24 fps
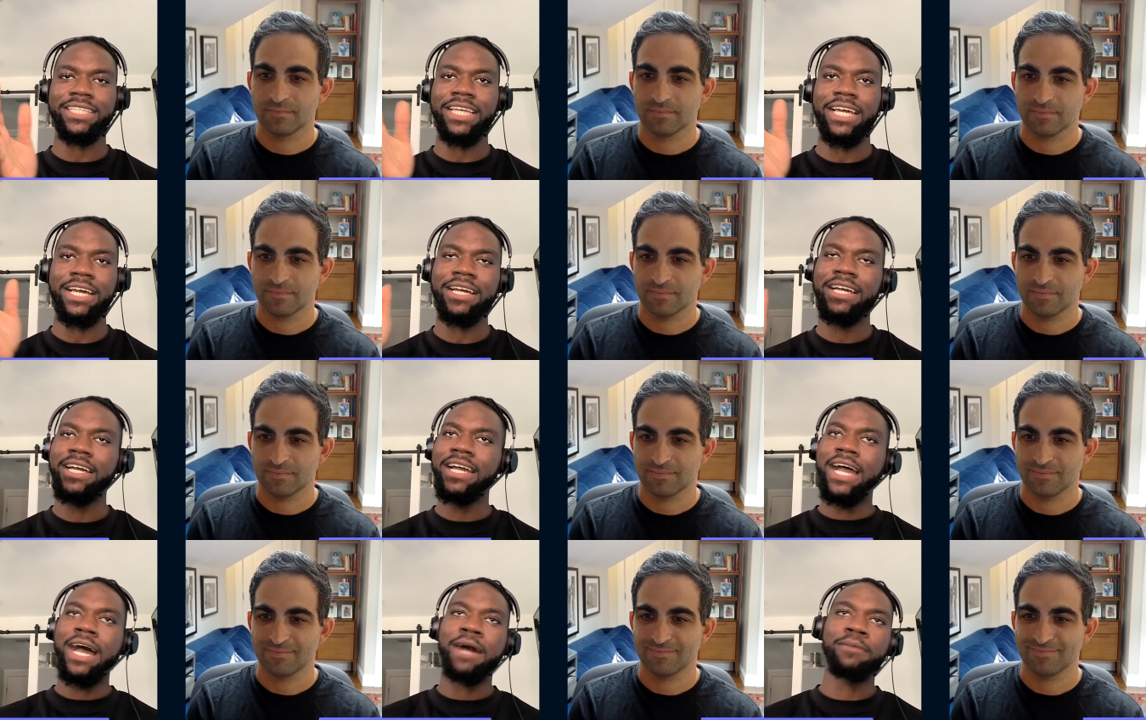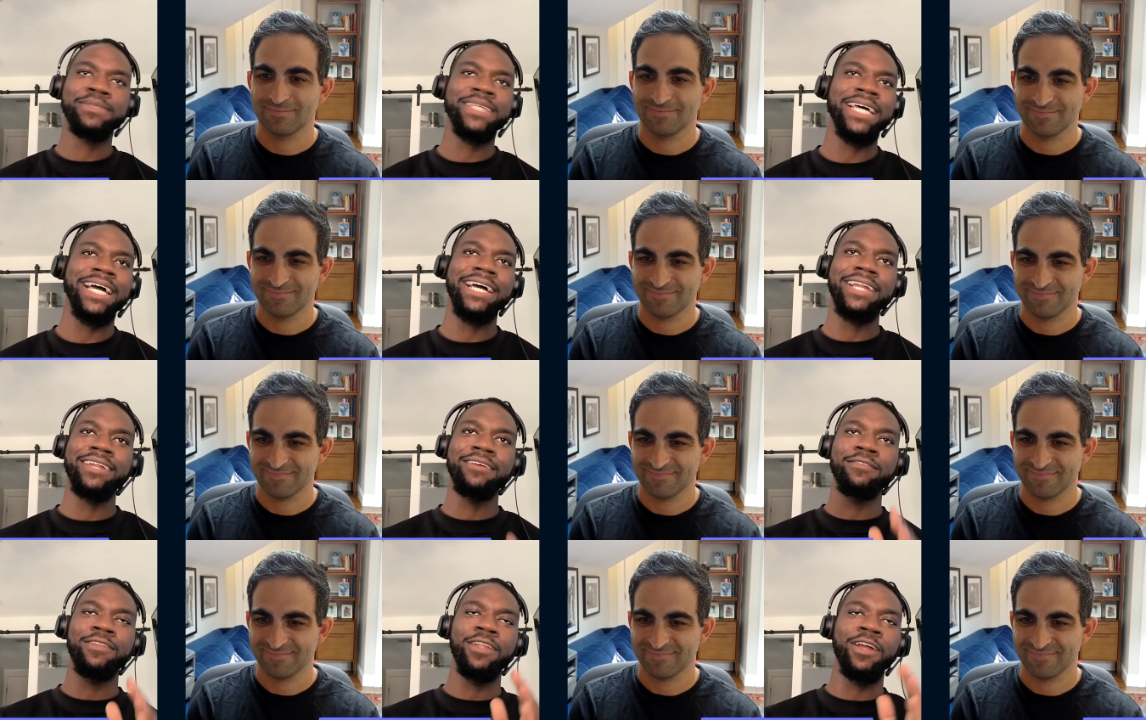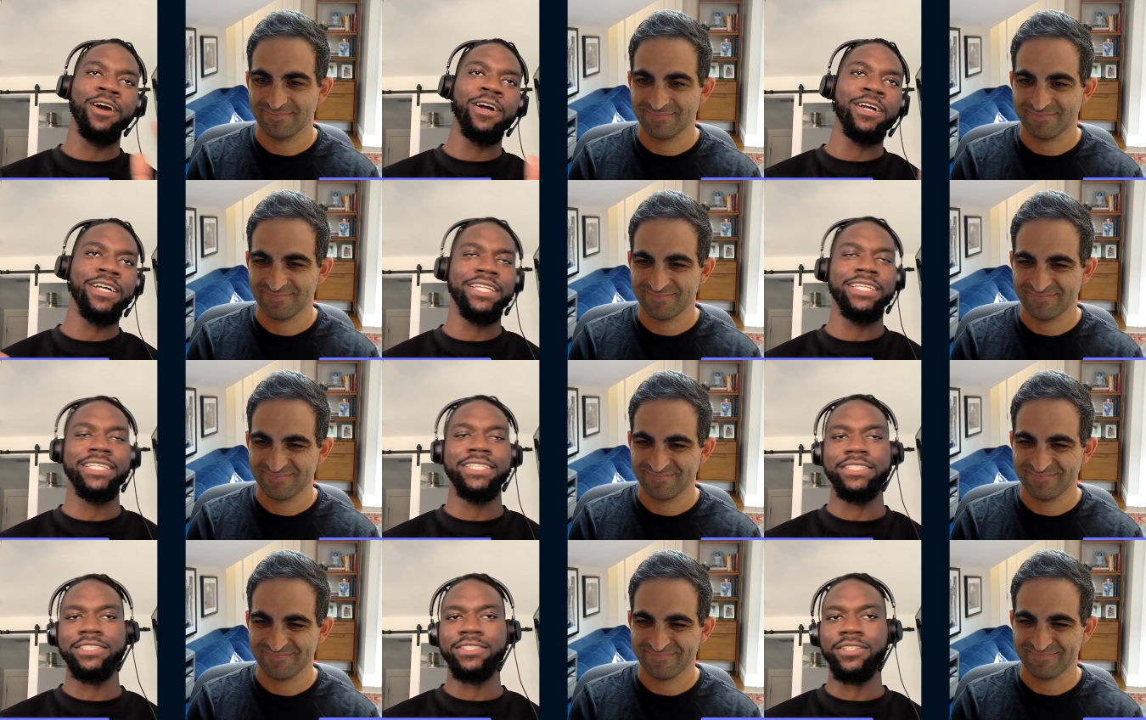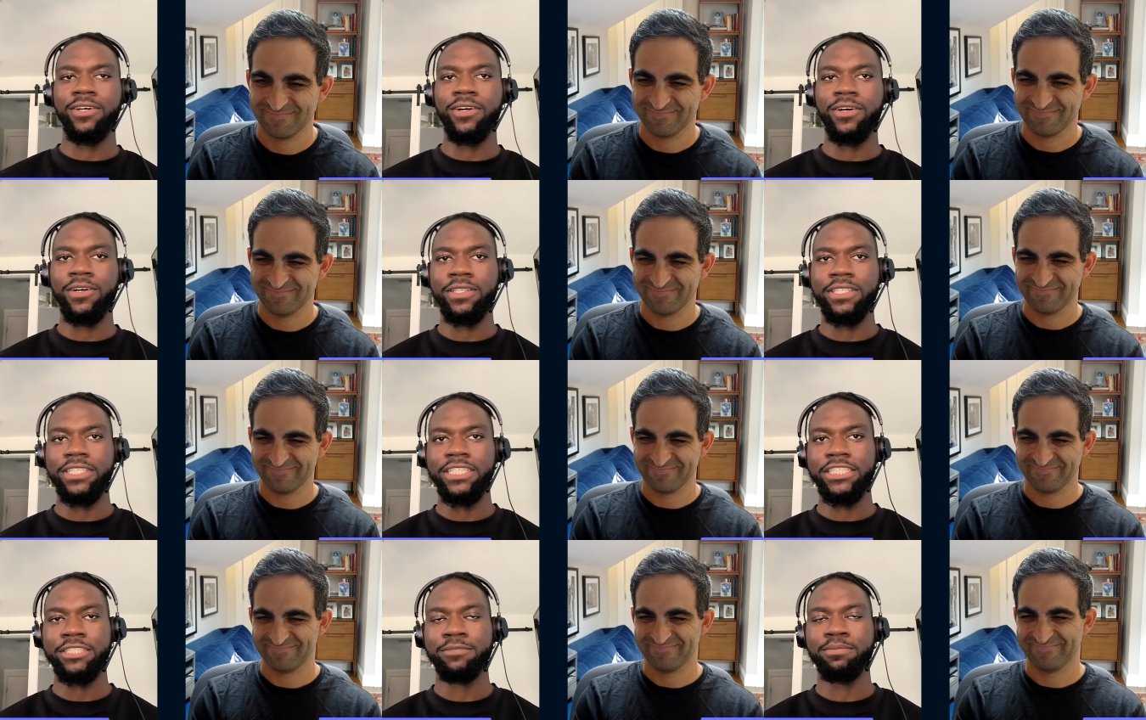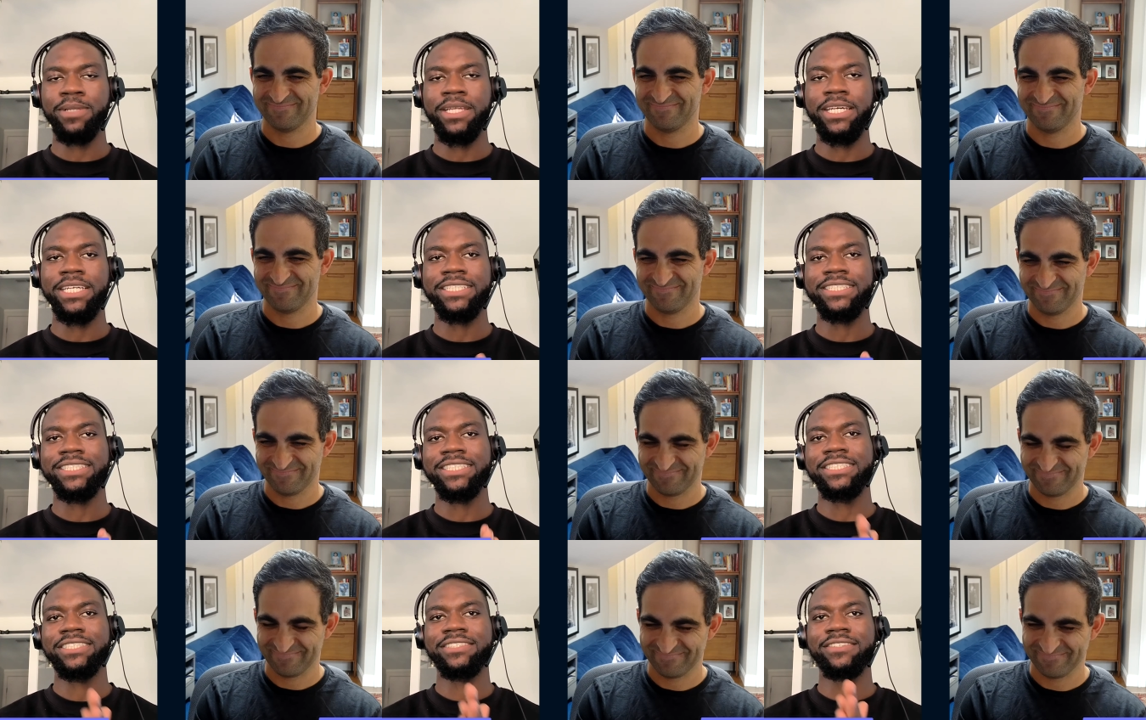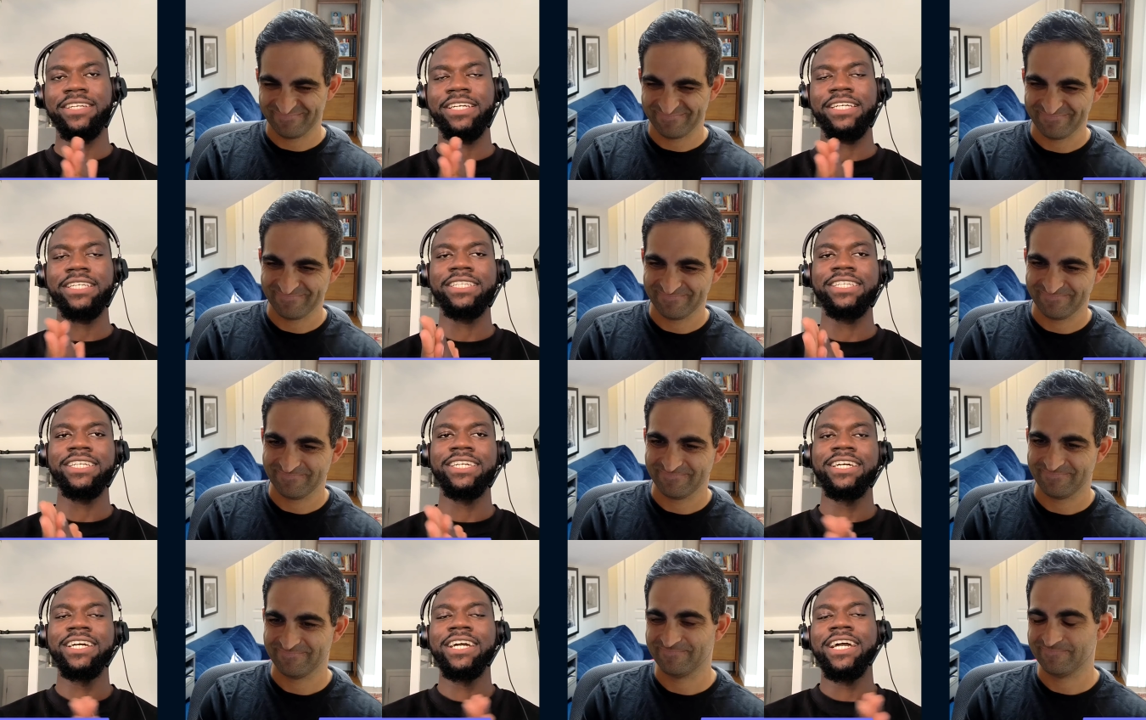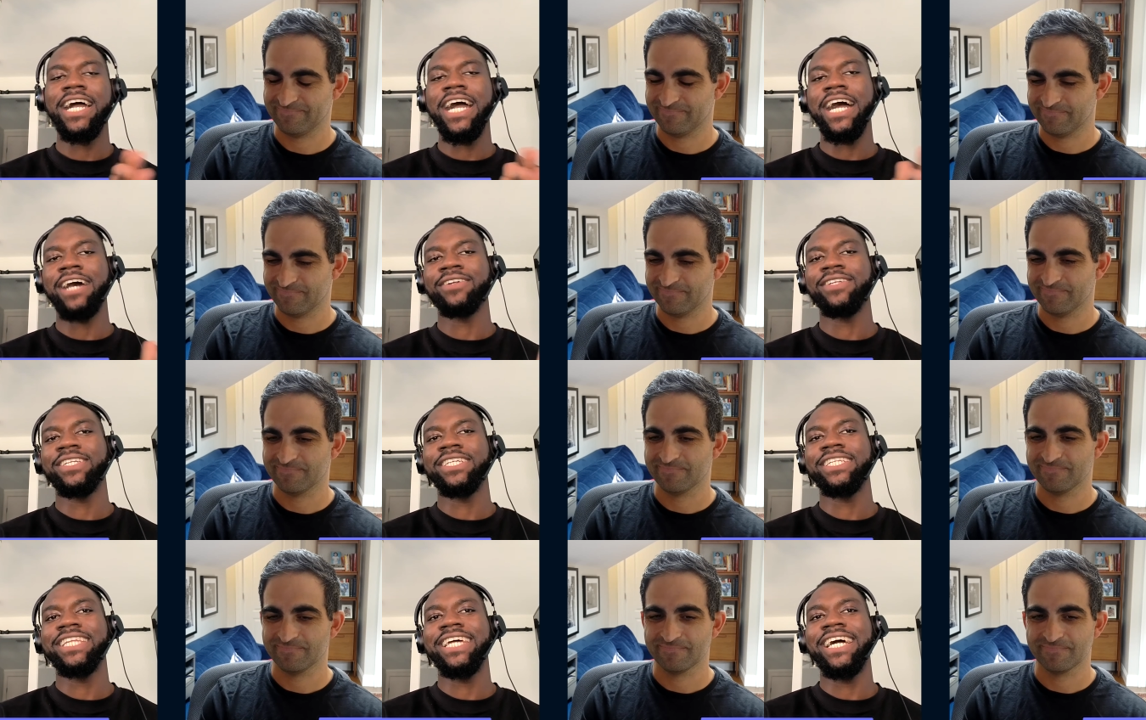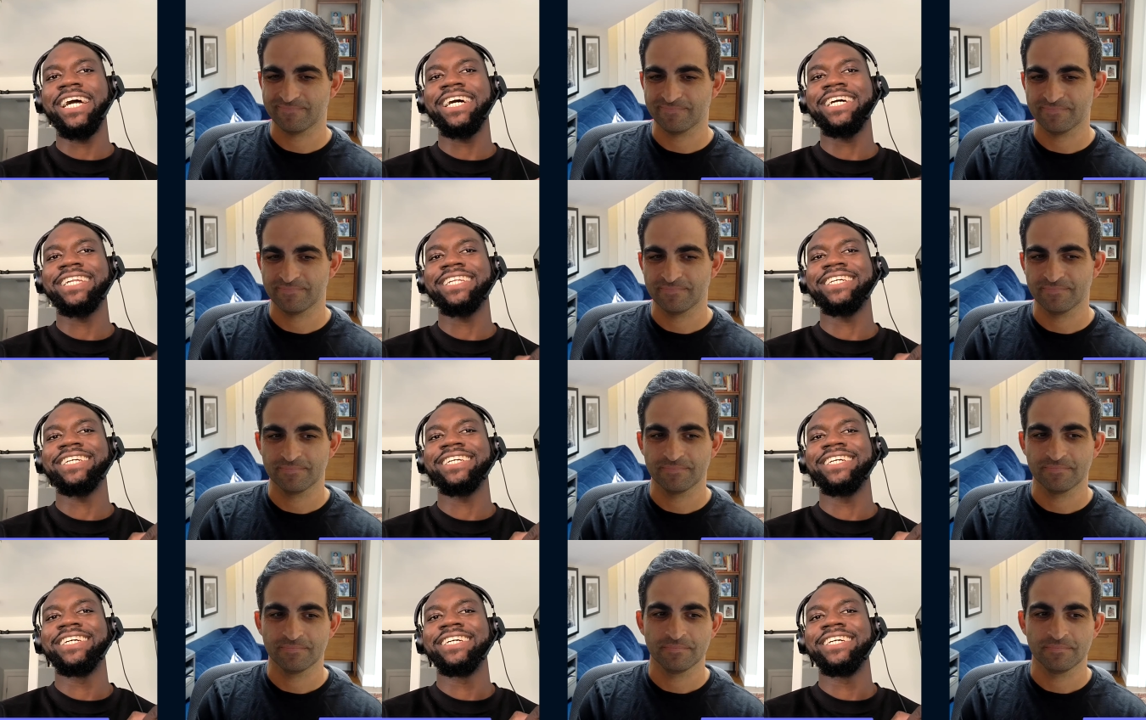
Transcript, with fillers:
Speaker 1: I, I'm tired of logging into all these places, right? How did that